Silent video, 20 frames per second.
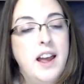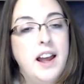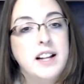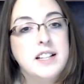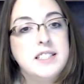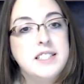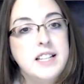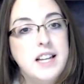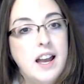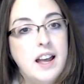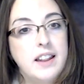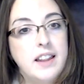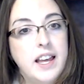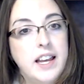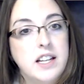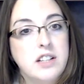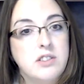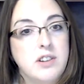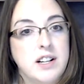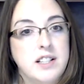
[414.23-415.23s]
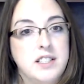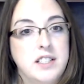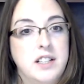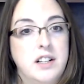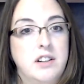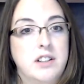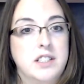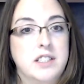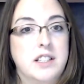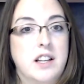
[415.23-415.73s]
and see how they addressed
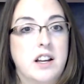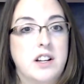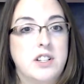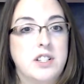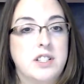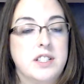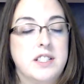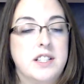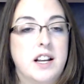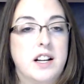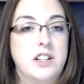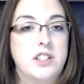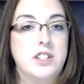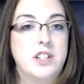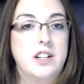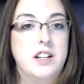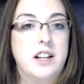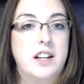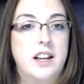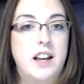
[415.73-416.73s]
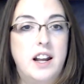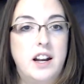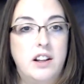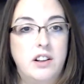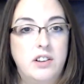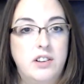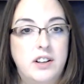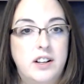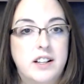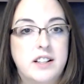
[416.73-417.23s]
their discussion section, and kind of
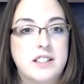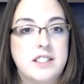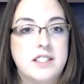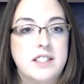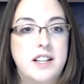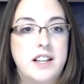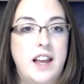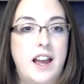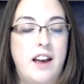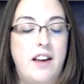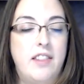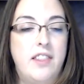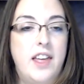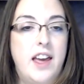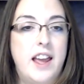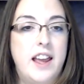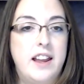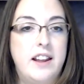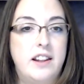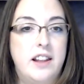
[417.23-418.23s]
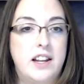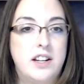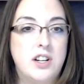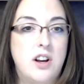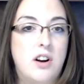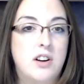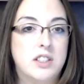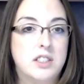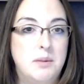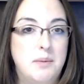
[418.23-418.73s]
look and see how they
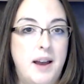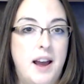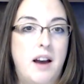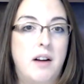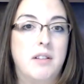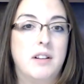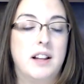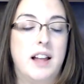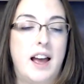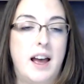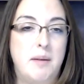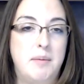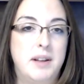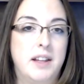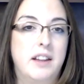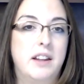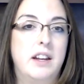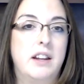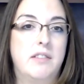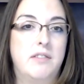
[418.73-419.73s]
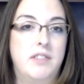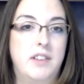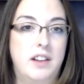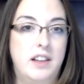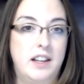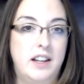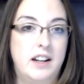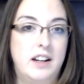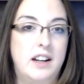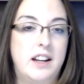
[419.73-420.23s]
talked about reliability and
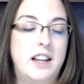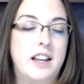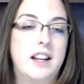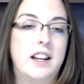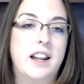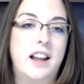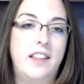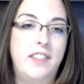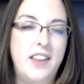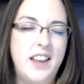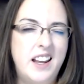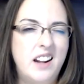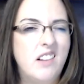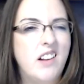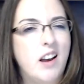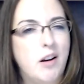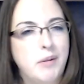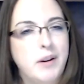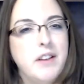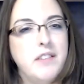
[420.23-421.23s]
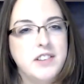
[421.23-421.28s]
validity, and I think it'll help give you